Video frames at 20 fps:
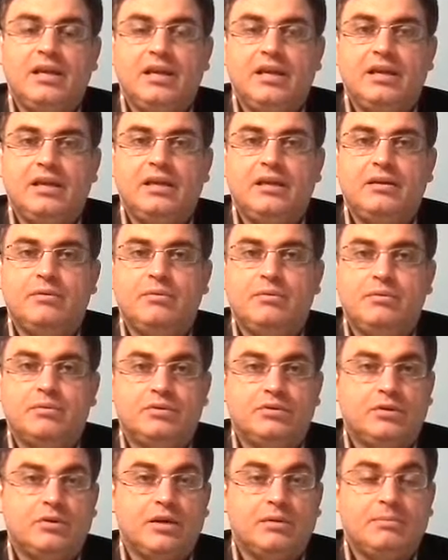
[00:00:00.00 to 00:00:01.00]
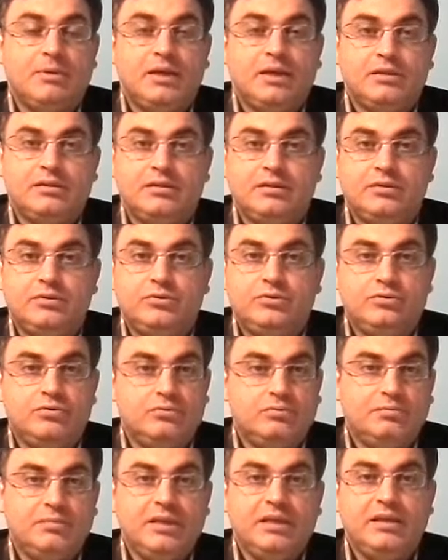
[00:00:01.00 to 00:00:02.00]
We will talk about
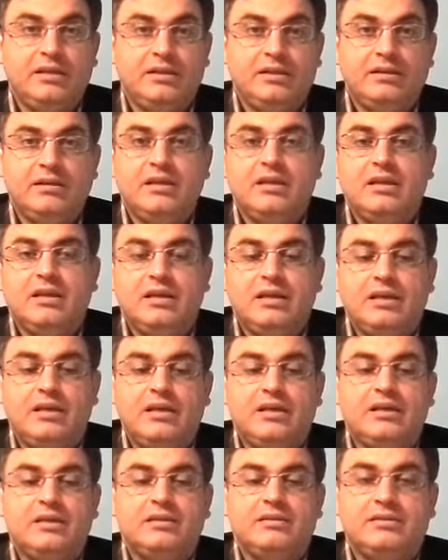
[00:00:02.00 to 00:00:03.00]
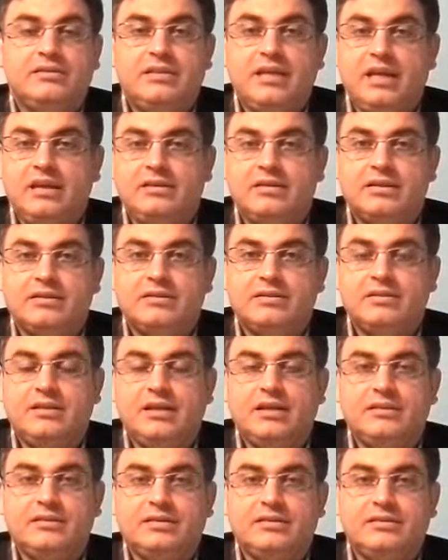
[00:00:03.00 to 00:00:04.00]
two main standards
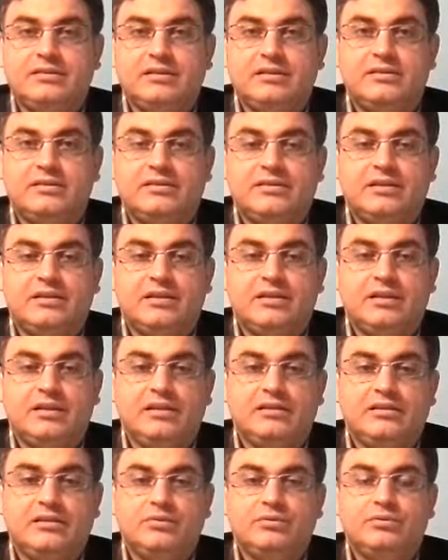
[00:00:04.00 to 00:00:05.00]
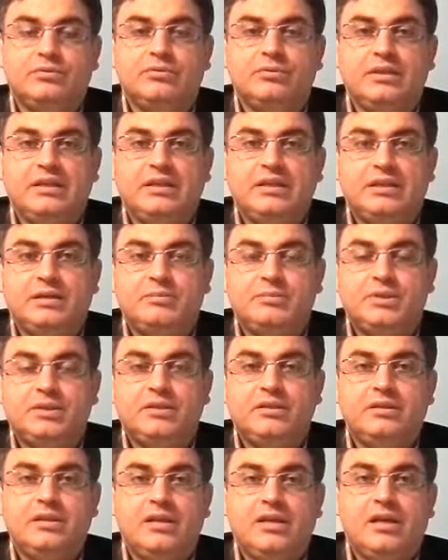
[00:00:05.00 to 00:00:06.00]
that exist related to
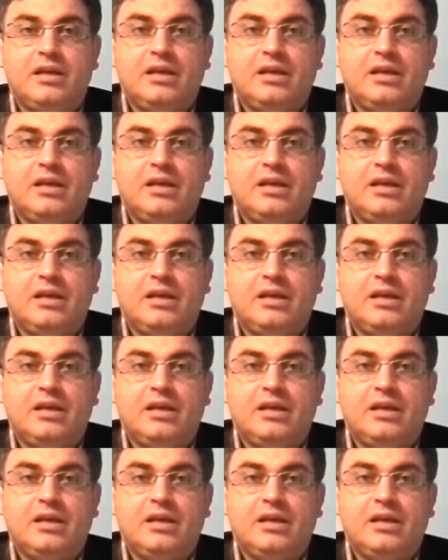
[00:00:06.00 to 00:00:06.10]
encryption.